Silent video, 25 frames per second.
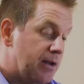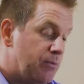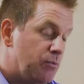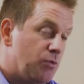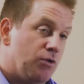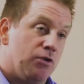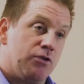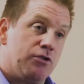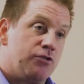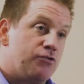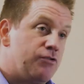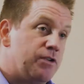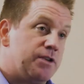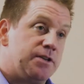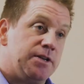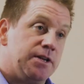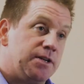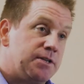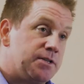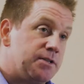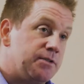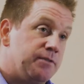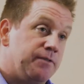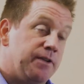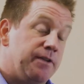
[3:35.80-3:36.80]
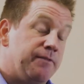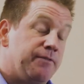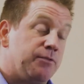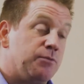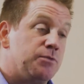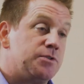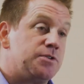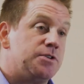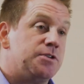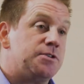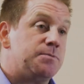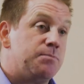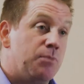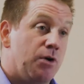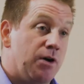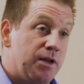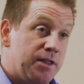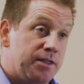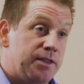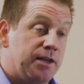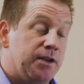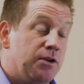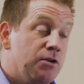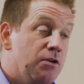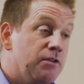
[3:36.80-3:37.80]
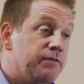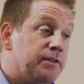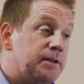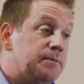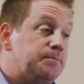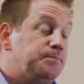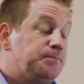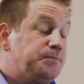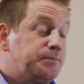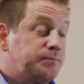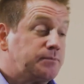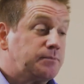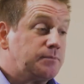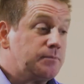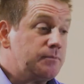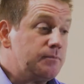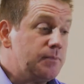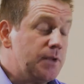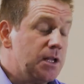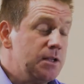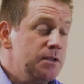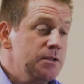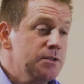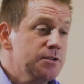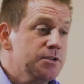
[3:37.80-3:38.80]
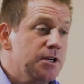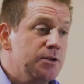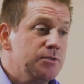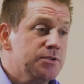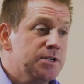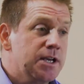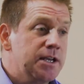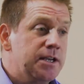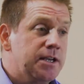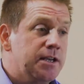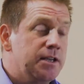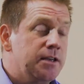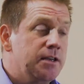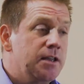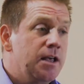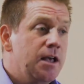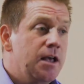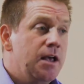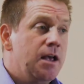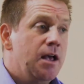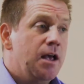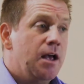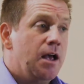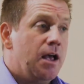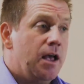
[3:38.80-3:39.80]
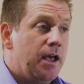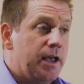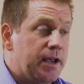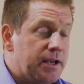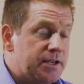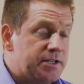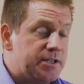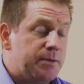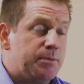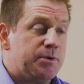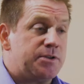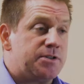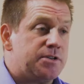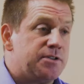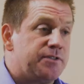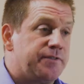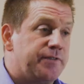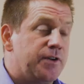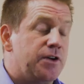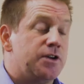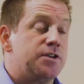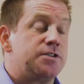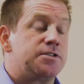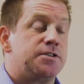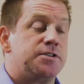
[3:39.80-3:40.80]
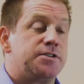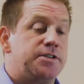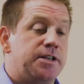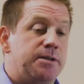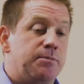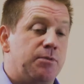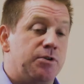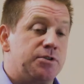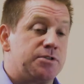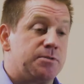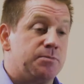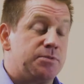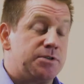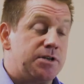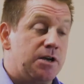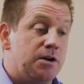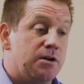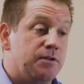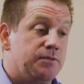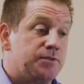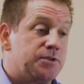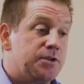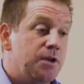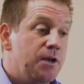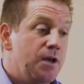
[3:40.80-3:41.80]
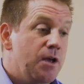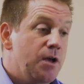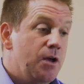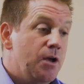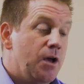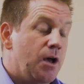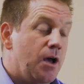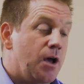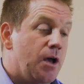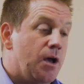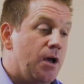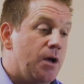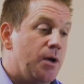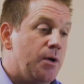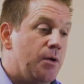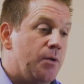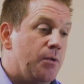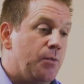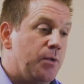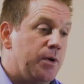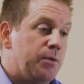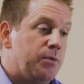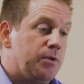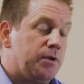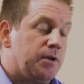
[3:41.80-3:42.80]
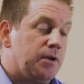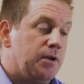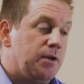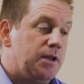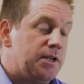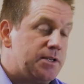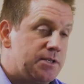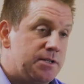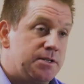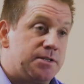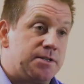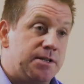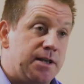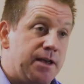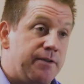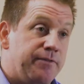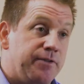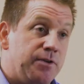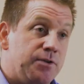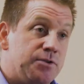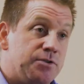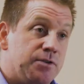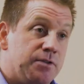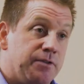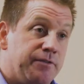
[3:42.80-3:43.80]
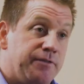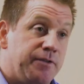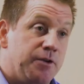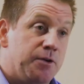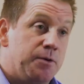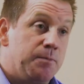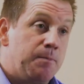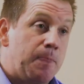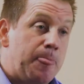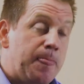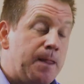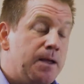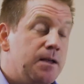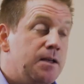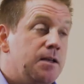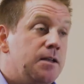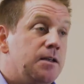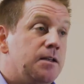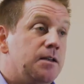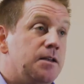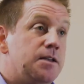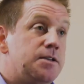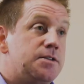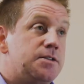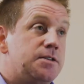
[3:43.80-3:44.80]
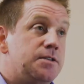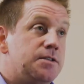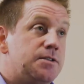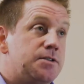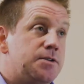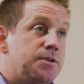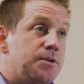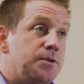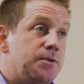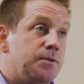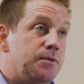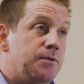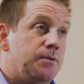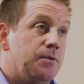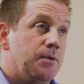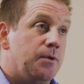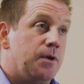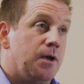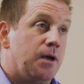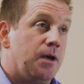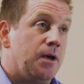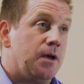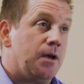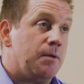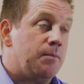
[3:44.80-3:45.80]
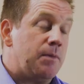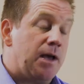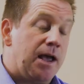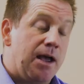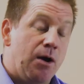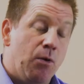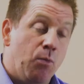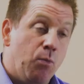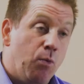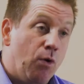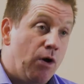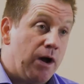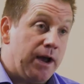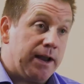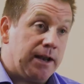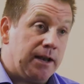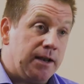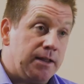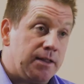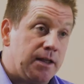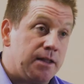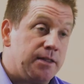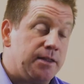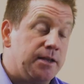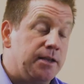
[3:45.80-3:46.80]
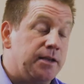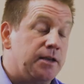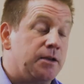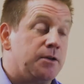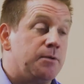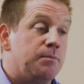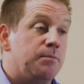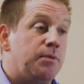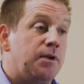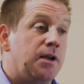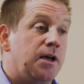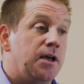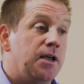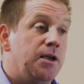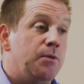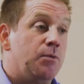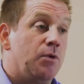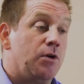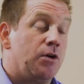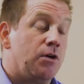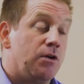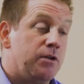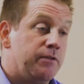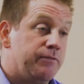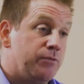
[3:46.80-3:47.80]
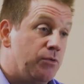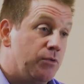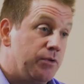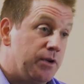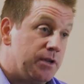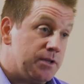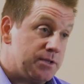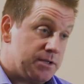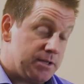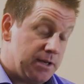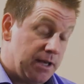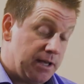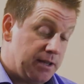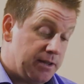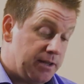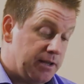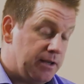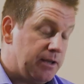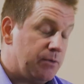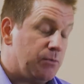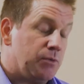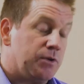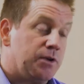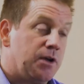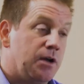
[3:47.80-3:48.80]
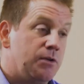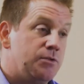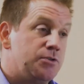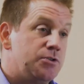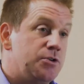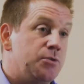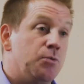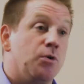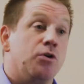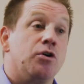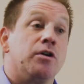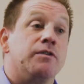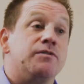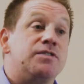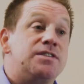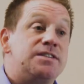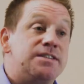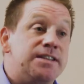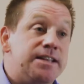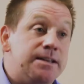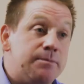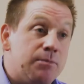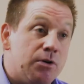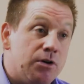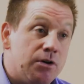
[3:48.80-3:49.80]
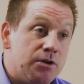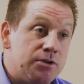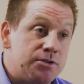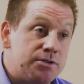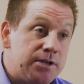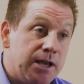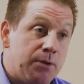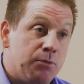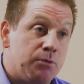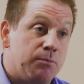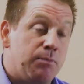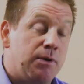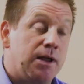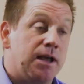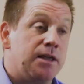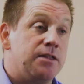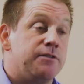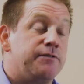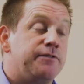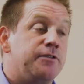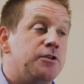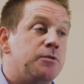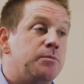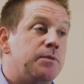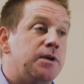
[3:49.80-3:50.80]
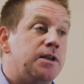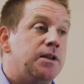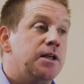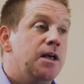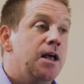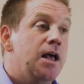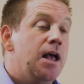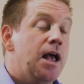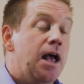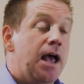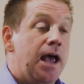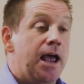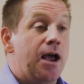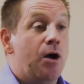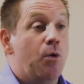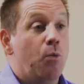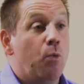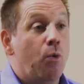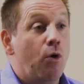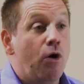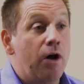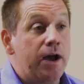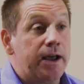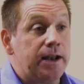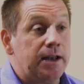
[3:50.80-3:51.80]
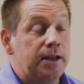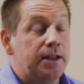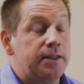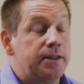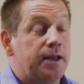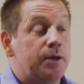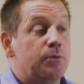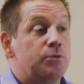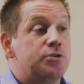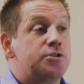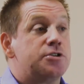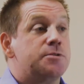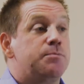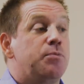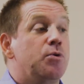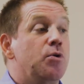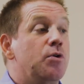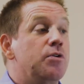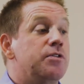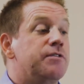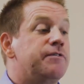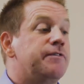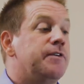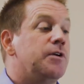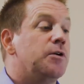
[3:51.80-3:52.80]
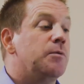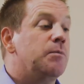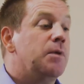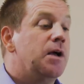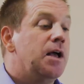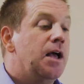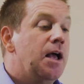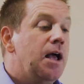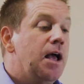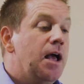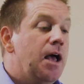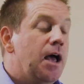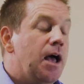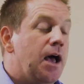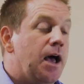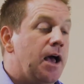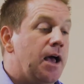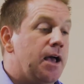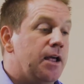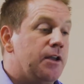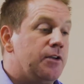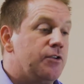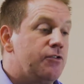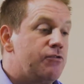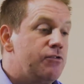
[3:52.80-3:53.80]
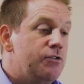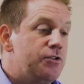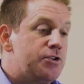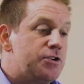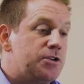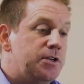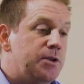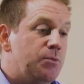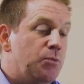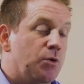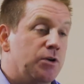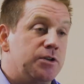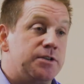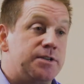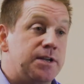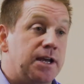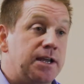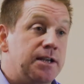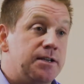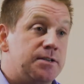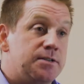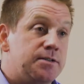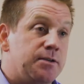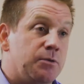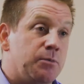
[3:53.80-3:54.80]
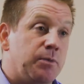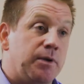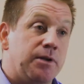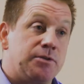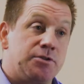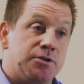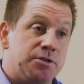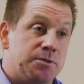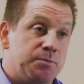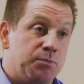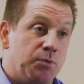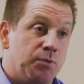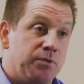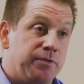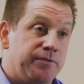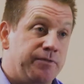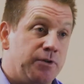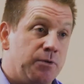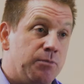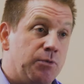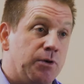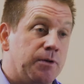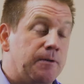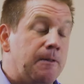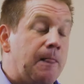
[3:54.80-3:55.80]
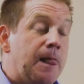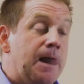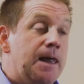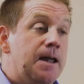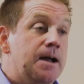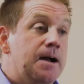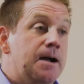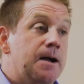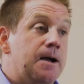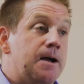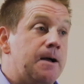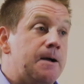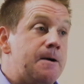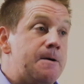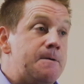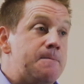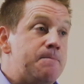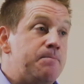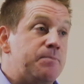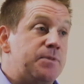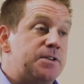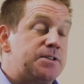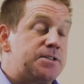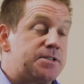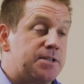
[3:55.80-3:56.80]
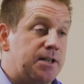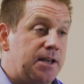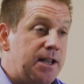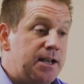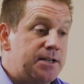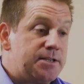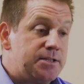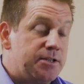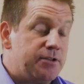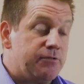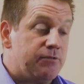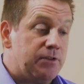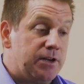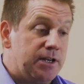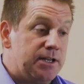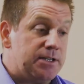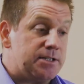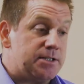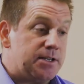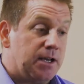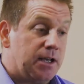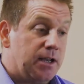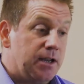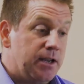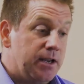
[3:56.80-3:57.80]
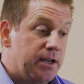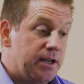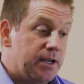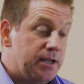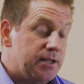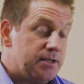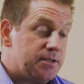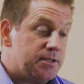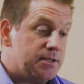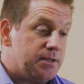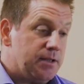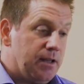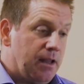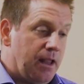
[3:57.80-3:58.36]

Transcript: what critics and influencers might think of it. So taking exhibitors first, the cinemas themselves, we would listen to their views on the film, listen to how widely they think it can play, what kind of audience they think it would go to, what kind of cinemas they would play the film in, how widely they would support the film, and crucially what dates they'll be able to support the film on. Selecting the release date is